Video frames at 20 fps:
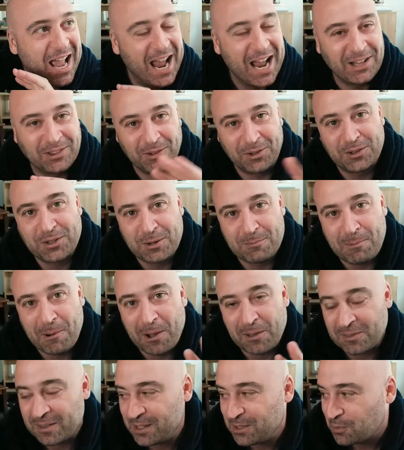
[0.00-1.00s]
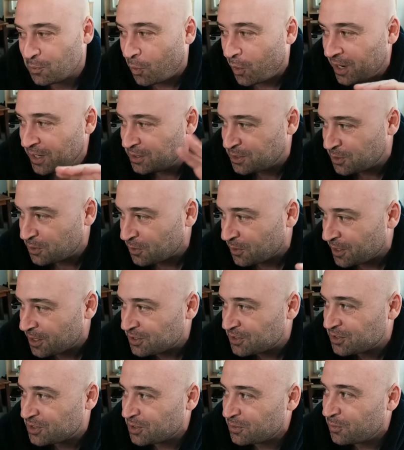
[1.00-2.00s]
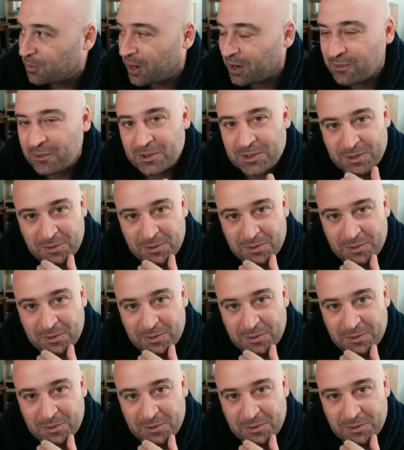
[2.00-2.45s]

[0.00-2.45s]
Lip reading: and looked upon these white tourists and white